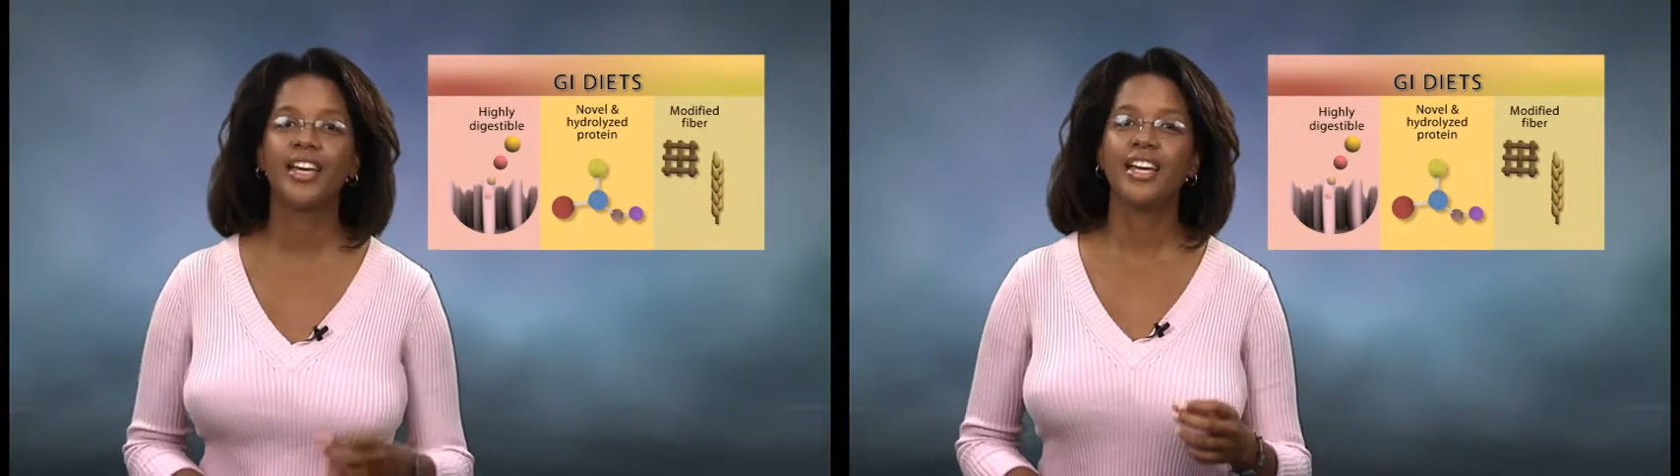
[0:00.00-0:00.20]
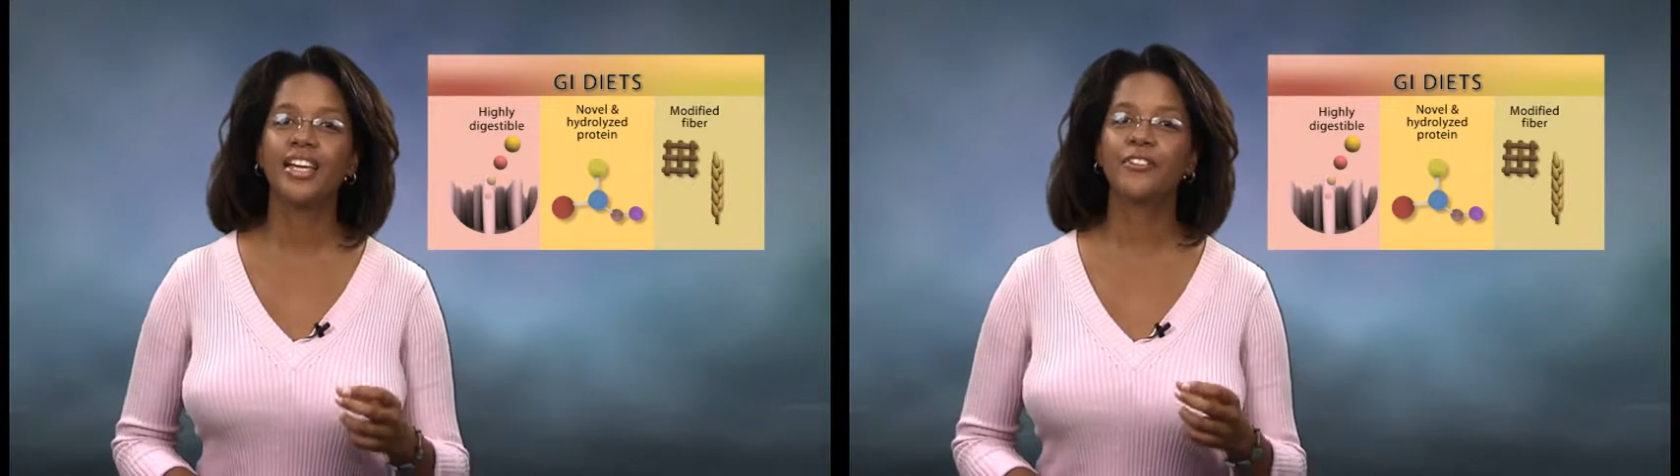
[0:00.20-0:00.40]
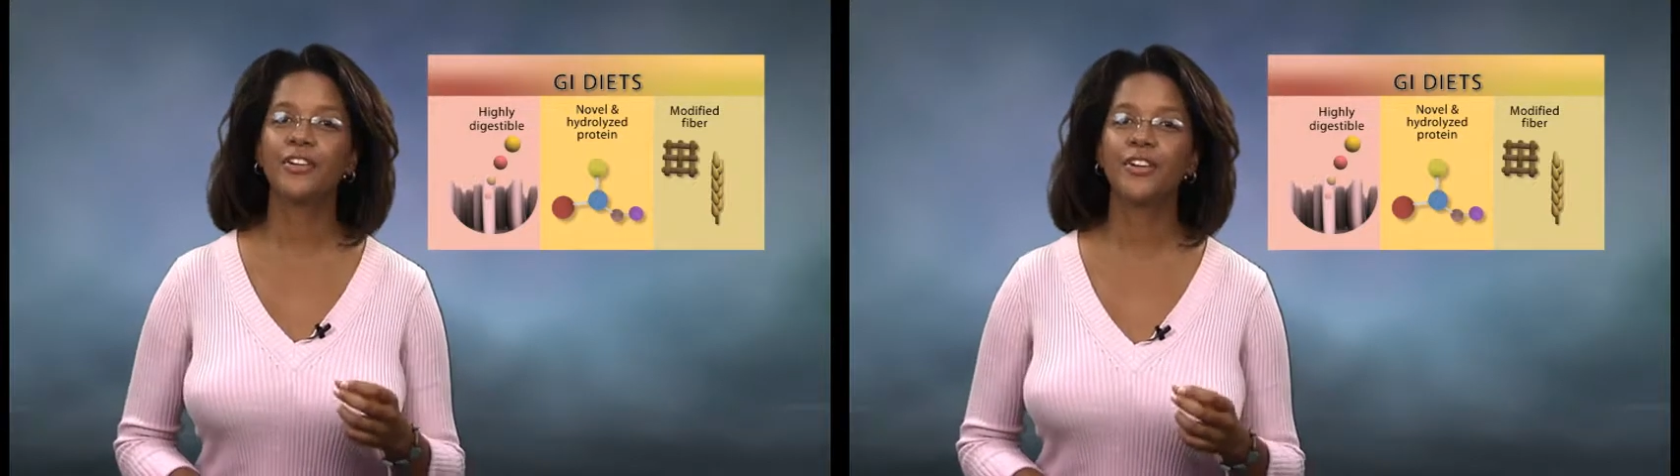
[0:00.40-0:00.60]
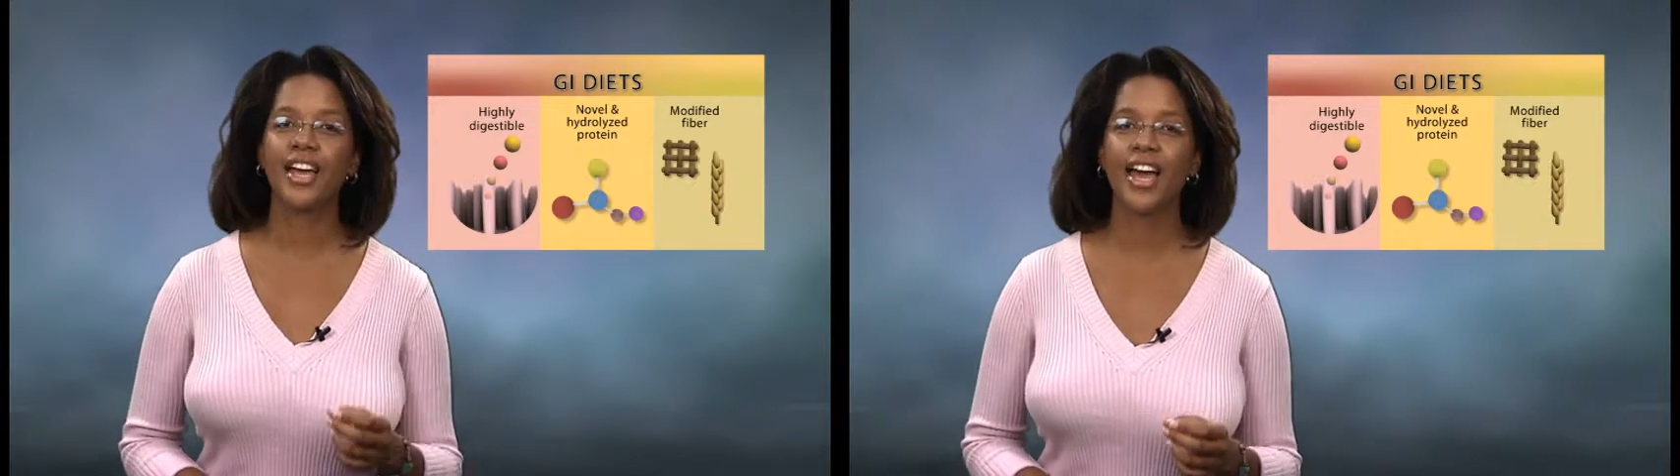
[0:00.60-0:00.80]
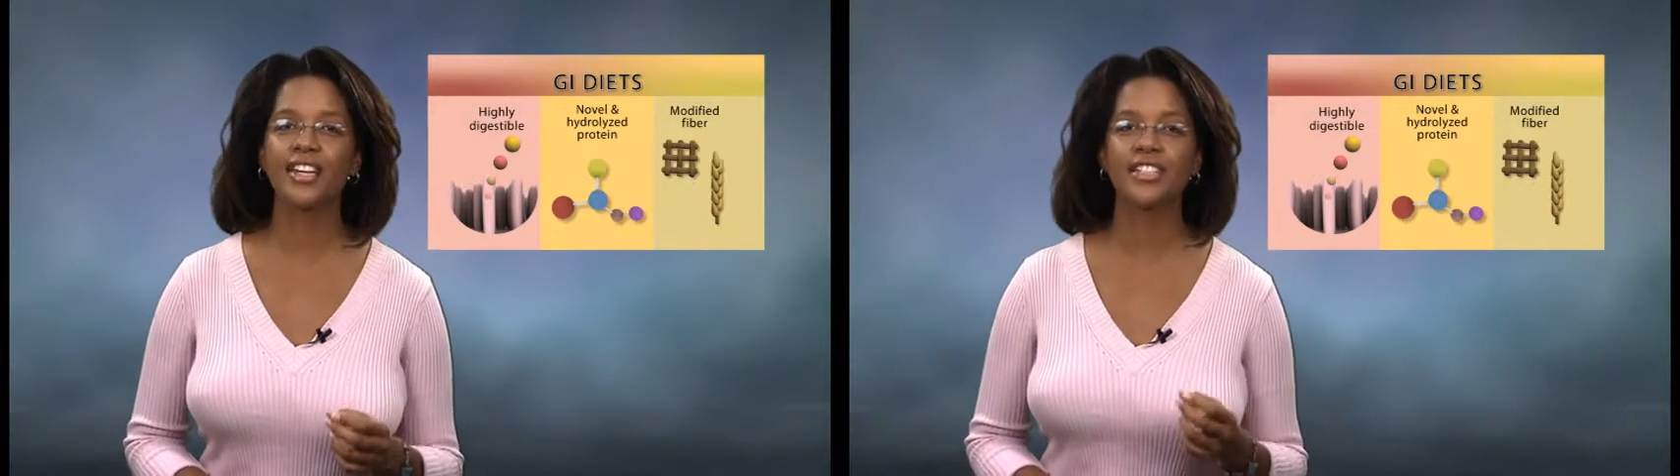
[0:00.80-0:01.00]
If your
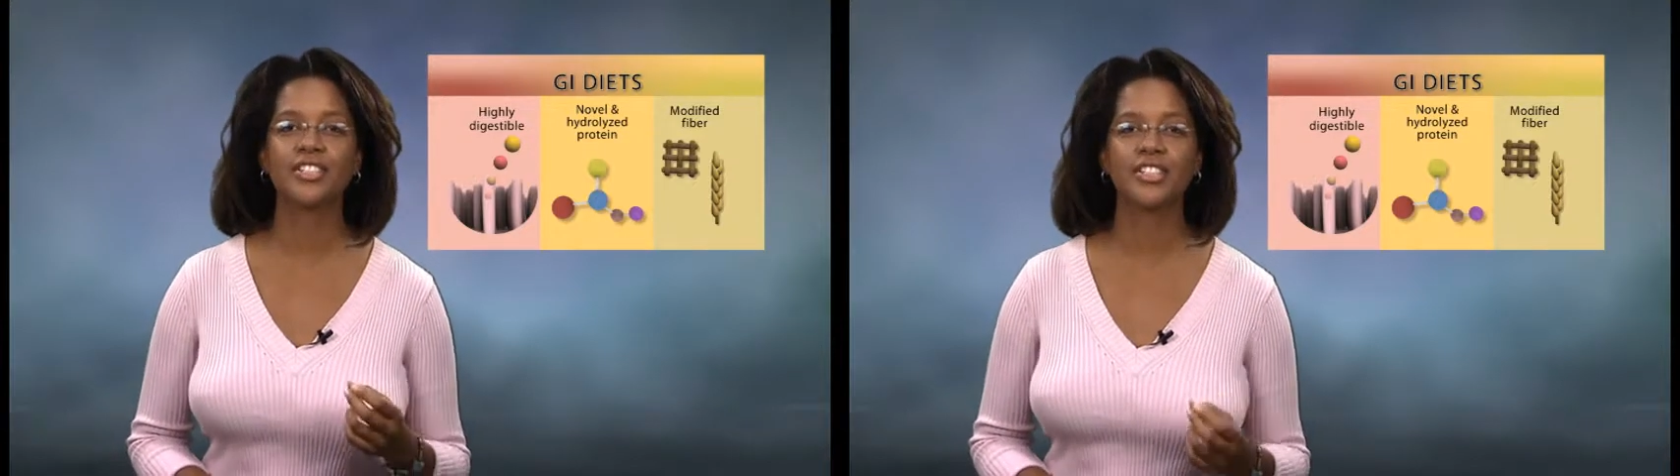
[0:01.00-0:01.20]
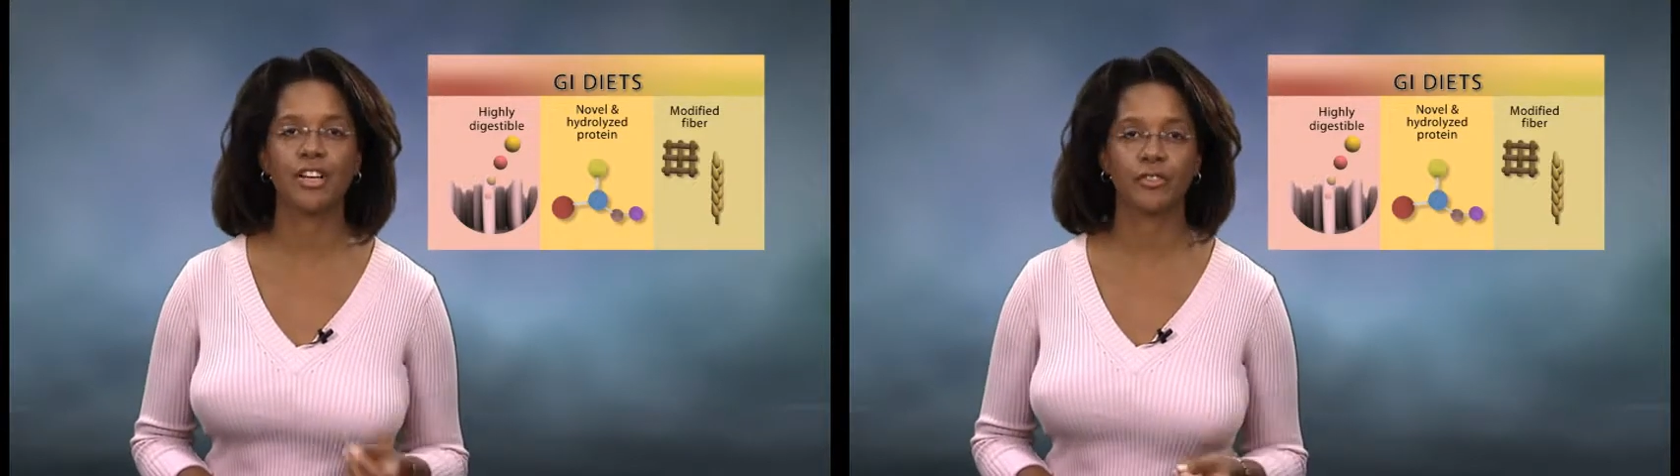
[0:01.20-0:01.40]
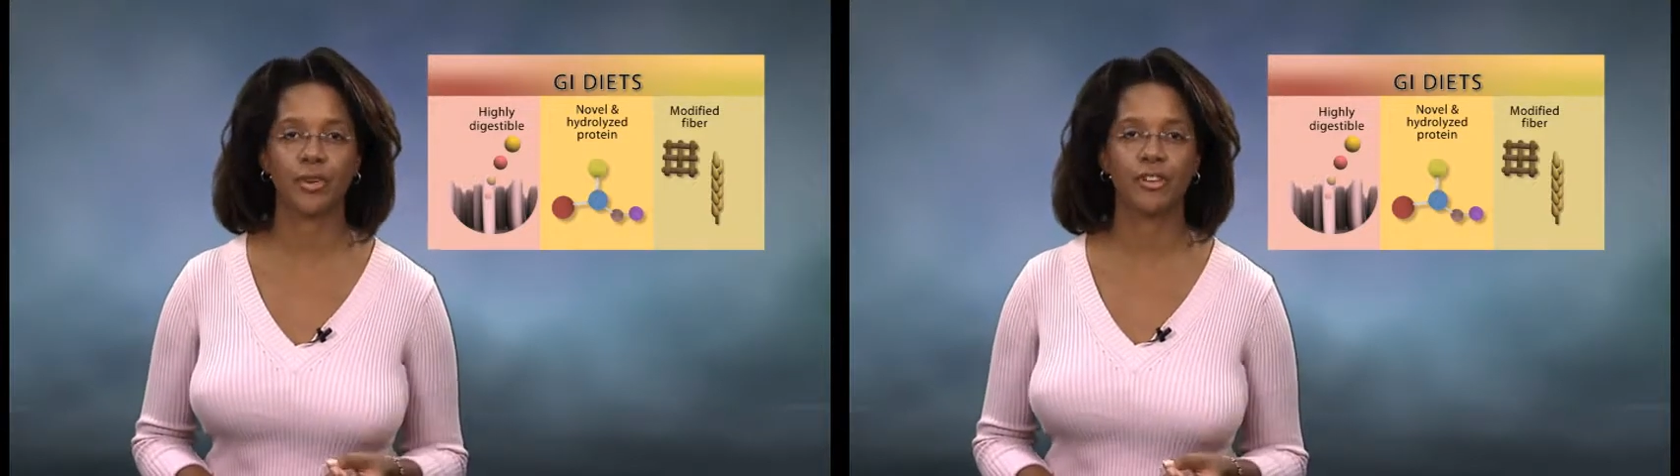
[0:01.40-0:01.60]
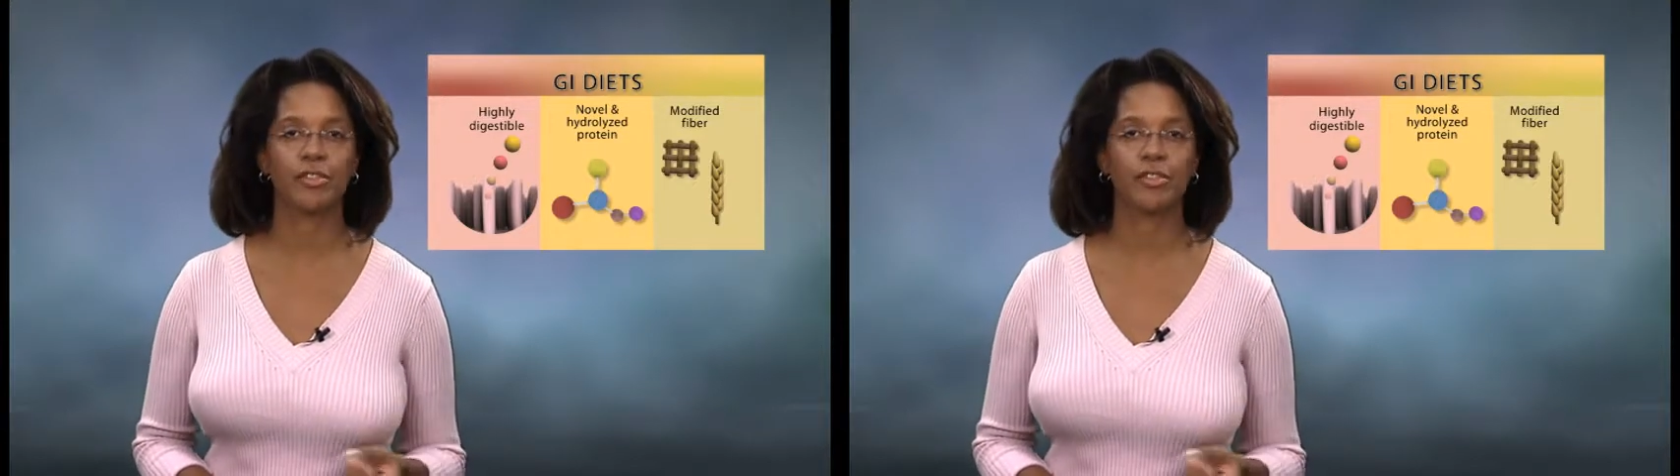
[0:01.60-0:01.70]
cat is suffering